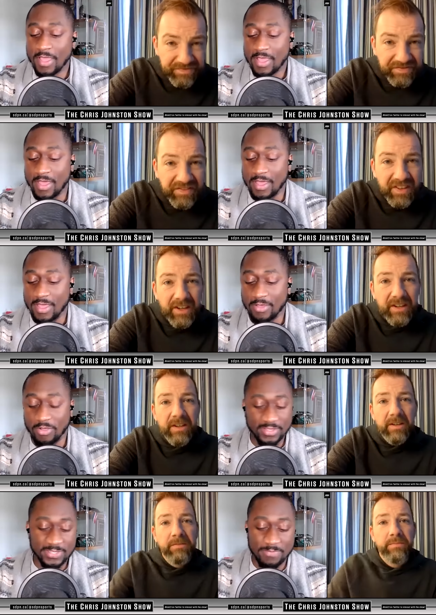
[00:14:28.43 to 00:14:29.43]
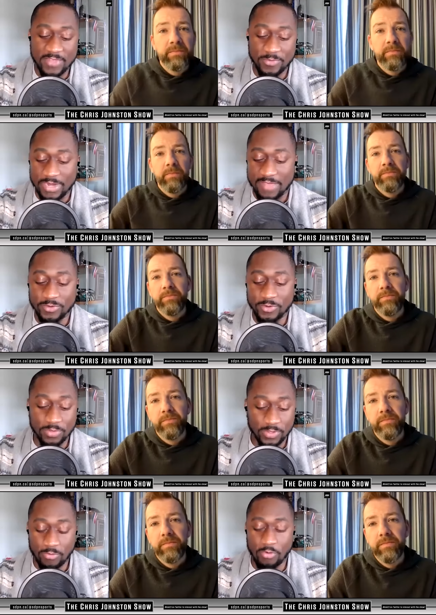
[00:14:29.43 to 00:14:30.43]
Speaker 1: uh, or at least management would have to do
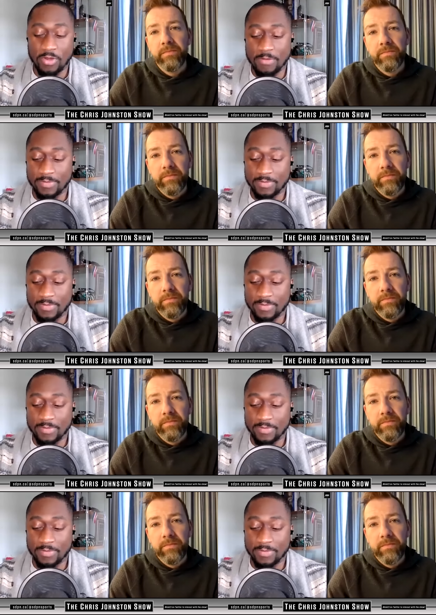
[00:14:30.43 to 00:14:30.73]
with the core in